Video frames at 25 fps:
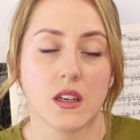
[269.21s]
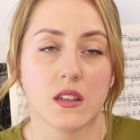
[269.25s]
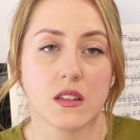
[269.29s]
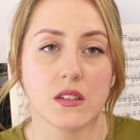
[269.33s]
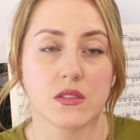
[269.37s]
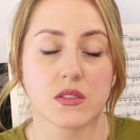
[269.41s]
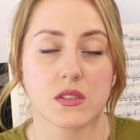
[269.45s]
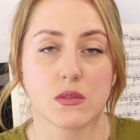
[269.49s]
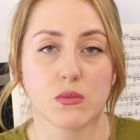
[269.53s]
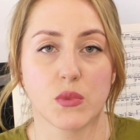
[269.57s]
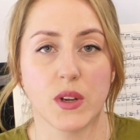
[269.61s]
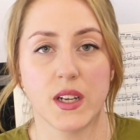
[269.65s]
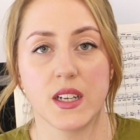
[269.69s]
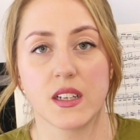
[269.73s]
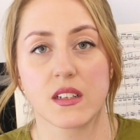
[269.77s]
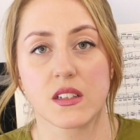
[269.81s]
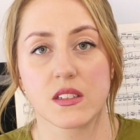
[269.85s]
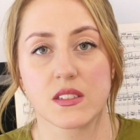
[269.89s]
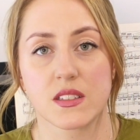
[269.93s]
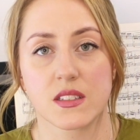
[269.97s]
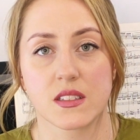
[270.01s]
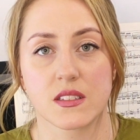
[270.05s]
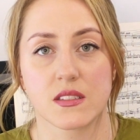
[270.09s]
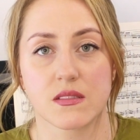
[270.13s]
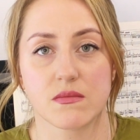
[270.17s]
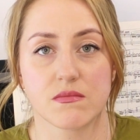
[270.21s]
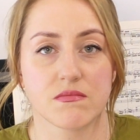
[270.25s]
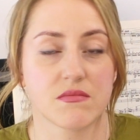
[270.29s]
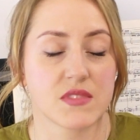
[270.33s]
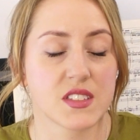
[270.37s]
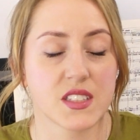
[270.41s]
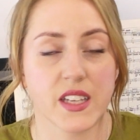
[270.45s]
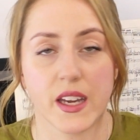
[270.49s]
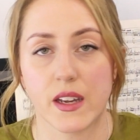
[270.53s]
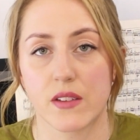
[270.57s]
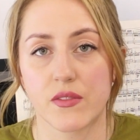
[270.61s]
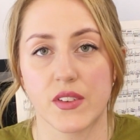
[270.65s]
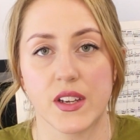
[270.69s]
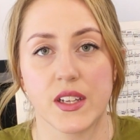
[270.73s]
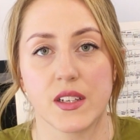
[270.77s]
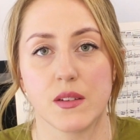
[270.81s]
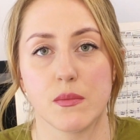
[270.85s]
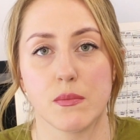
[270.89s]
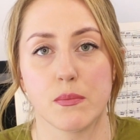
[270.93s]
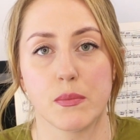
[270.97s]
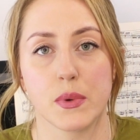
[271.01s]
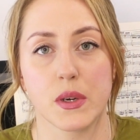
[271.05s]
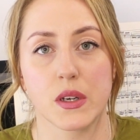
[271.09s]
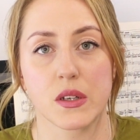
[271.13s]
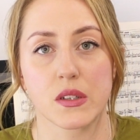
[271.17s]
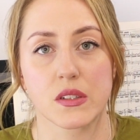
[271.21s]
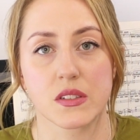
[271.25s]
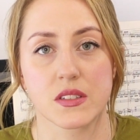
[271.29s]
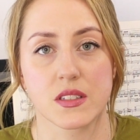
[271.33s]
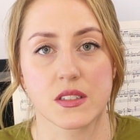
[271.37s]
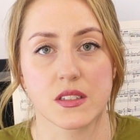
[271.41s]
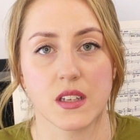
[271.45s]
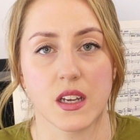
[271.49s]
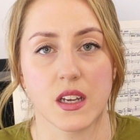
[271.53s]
There's some really good sight reading books.